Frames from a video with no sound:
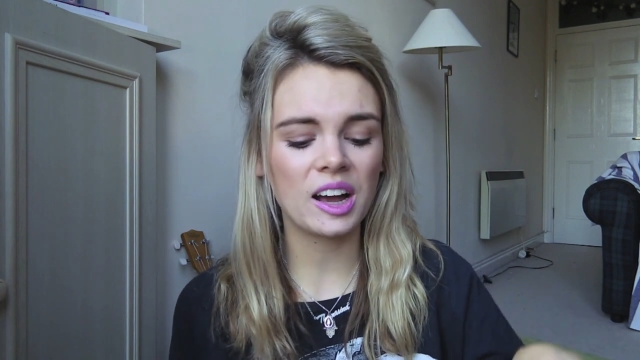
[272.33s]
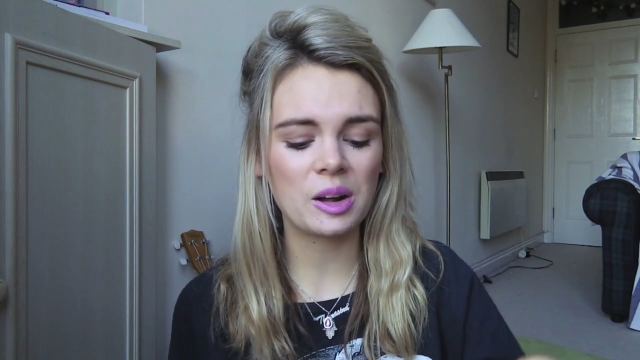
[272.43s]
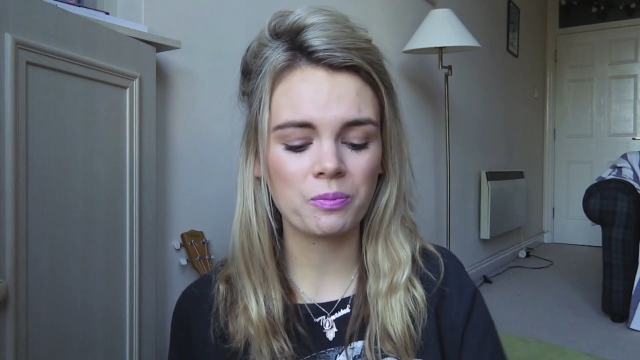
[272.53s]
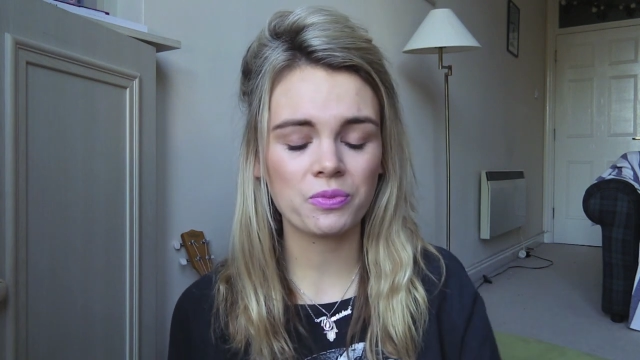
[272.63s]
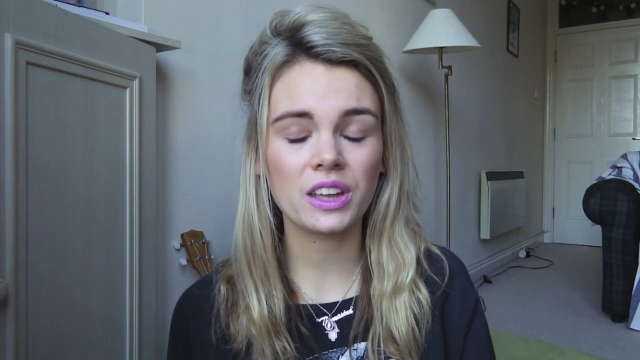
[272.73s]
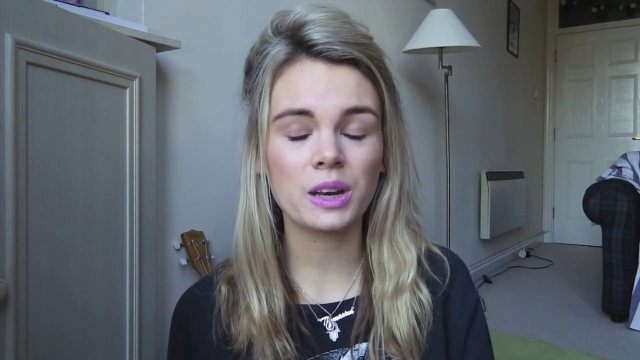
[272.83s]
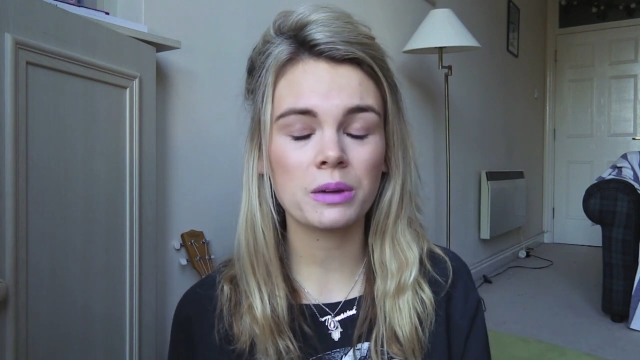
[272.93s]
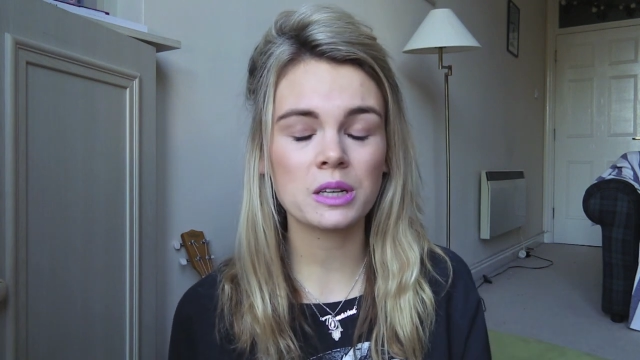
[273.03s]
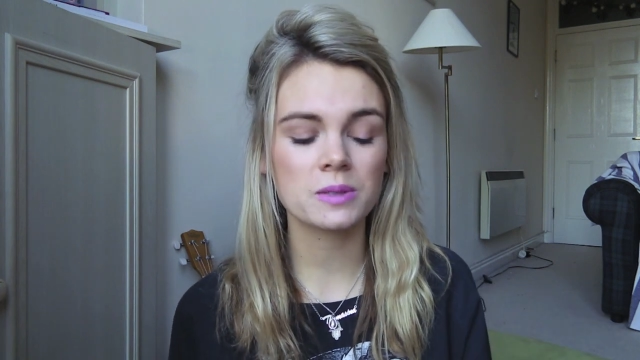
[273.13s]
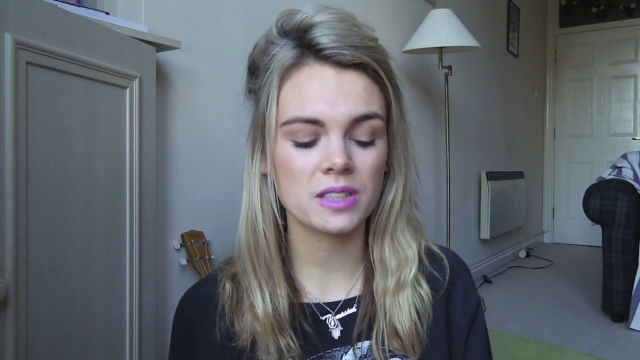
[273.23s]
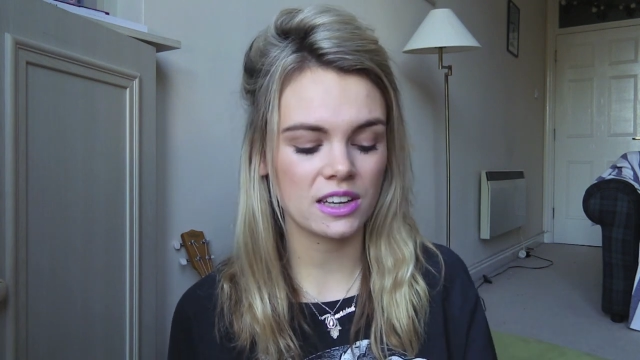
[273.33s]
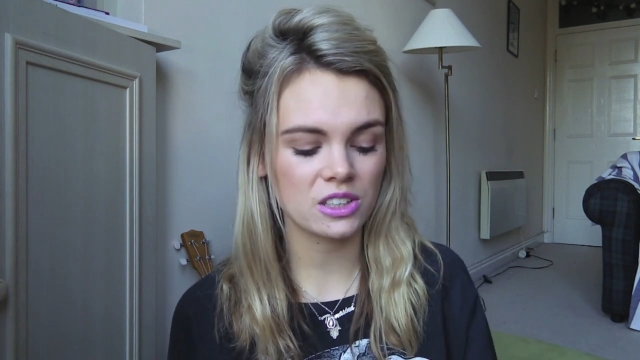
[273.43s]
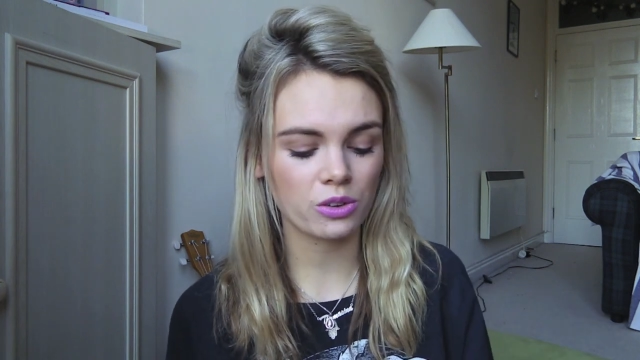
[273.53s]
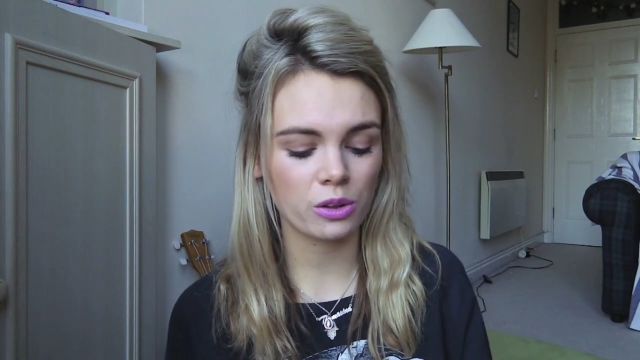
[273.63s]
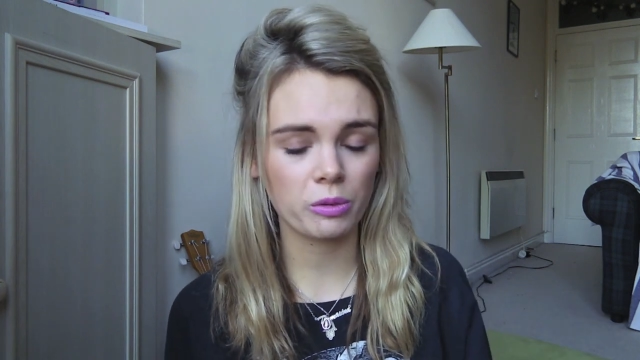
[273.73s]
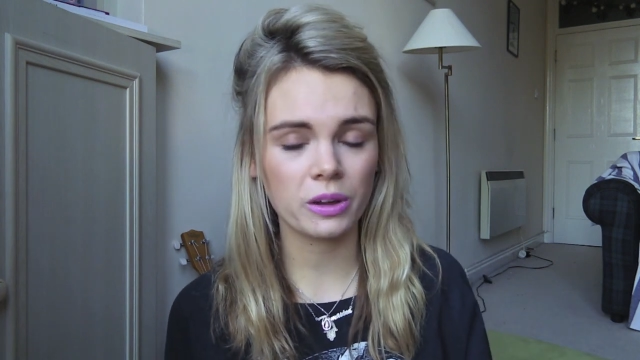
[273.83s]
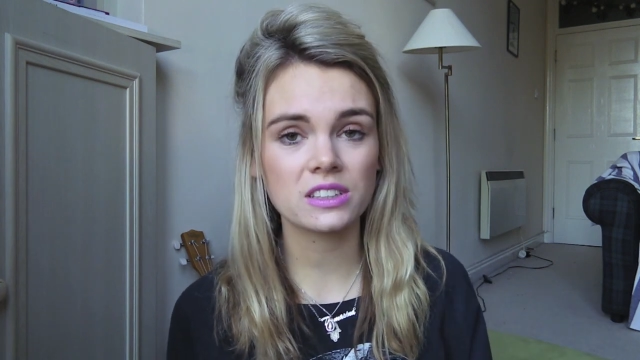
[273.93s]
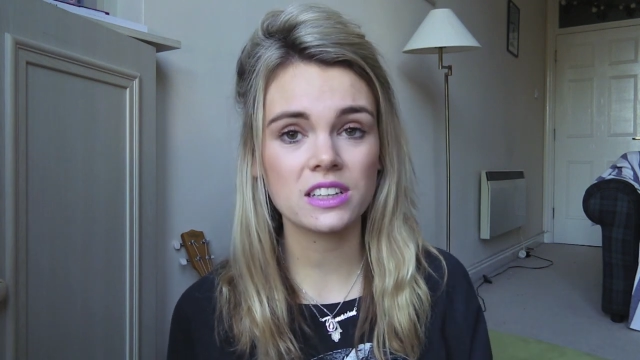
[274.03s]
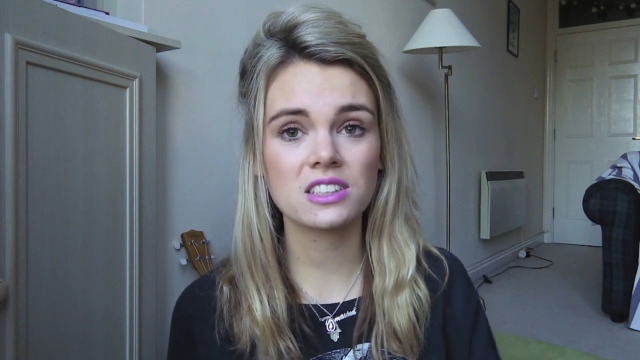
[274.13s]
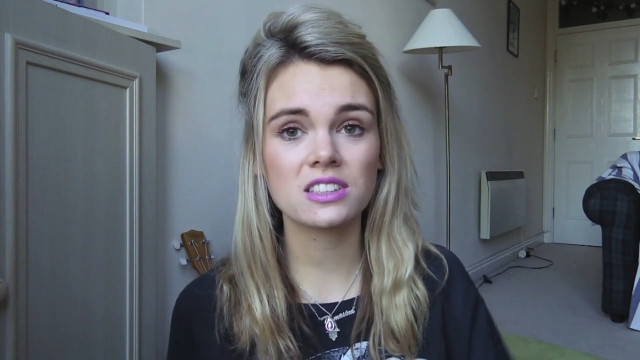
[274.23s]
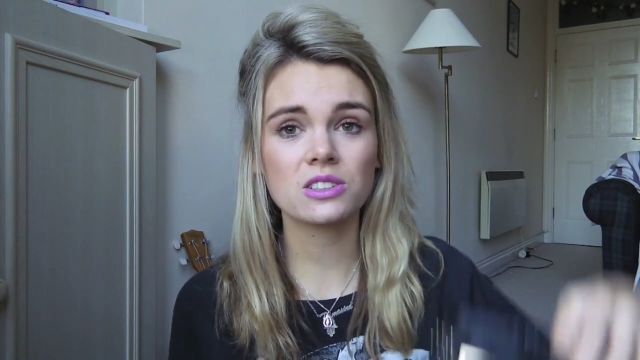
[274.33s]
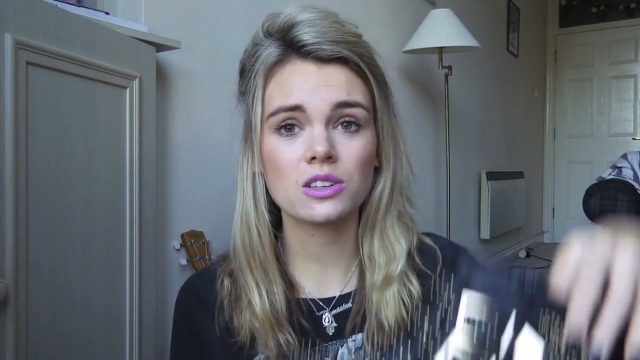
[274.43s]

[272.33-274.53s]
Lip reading: and it makes me sad to throw them away because they're still